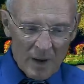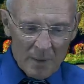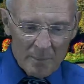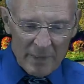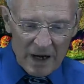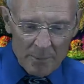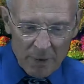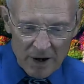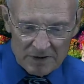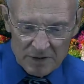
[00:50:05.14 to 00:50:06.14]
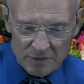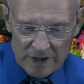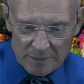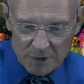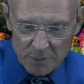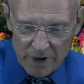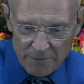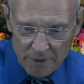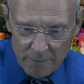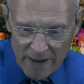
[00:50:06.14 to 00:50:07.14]
many parts of Scripture
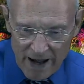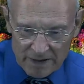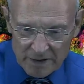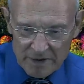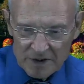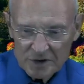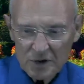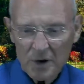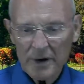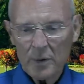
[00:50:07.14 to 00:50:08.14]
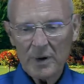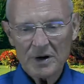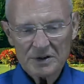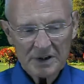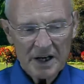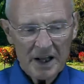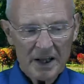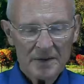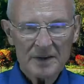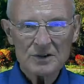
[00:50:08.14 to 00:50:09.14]
refer back to this story we are
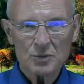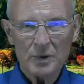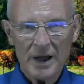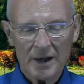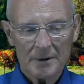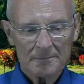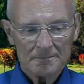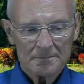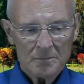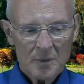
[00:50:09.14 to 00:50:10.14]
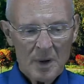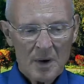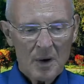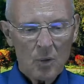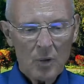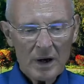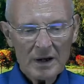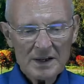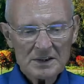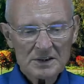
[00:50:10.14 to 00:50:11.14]
studying this week. What
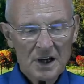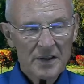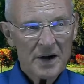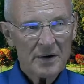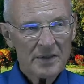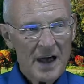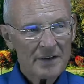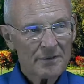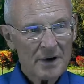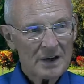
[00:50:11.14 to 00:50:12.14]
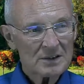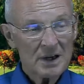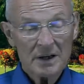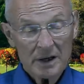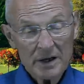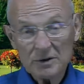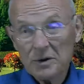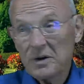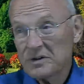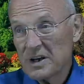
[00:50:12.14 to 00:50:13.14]
lessons are there in that for us, in,
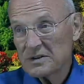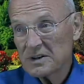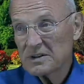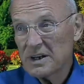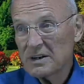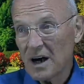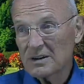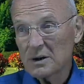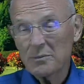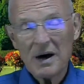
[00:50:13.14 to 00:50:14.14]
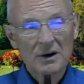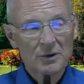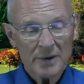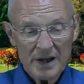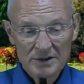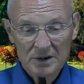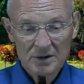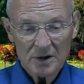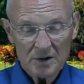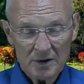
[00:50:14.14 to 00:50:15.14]
including Jesus? He talks about creation,
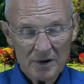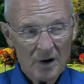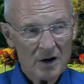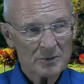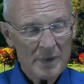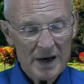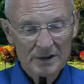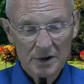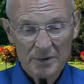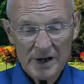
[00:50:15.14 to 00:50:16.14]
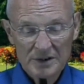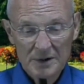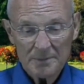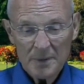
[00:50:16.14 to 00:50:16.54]
calls back to creation.